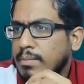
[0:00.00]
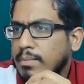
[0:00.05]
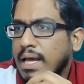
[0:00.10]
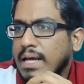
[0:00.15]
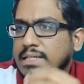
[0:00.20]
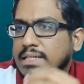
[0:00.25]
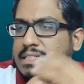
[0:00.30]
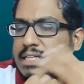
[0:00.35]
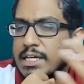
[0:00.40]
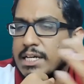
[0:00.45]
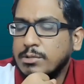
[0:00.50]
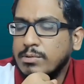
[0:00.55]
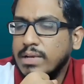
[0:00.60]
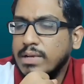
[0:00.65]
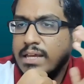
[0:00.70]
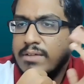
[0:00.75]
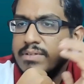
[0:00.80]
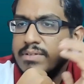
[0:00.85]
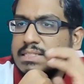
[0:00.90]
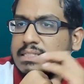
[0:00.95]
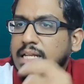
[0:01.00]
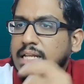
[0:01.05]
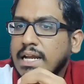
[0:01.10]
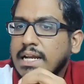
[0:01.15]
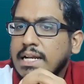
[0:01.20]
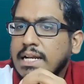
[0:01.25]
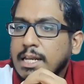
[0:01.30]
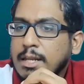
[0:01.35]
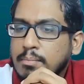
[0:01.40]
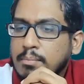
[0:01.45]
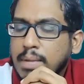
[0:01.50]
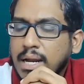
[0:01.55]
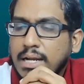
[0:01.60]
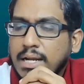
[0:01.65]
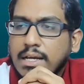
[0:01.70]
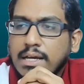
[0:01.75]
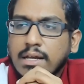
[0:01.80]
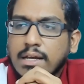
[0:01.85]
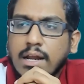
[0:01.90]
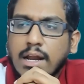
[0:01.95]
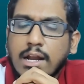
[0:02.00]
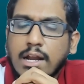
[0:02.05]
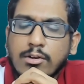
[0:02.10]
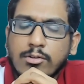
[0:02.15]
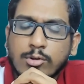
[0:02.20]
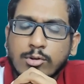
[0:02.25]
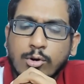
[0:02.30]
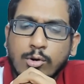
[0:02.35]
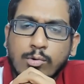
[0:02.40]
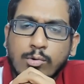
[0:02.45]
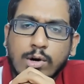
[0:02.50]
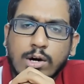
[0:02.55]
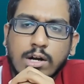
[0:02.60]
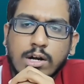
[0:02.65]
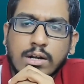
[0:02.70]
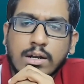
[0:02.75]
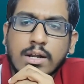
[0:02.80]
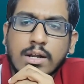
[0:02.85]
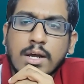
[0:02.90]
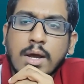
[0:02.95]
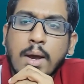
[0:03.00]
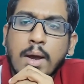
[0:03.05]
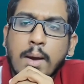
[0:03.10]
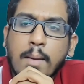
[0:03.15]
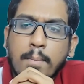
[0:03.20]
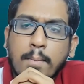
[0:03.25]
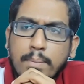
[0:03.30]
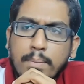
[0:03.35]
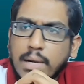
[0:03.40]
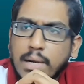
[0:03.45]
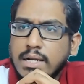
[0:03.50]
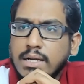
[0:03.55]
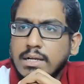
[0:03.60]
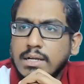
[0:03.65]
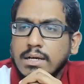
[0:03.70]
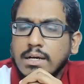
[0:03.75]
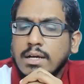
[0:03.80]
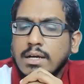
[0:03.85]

Black is actually even slightly better and so on. But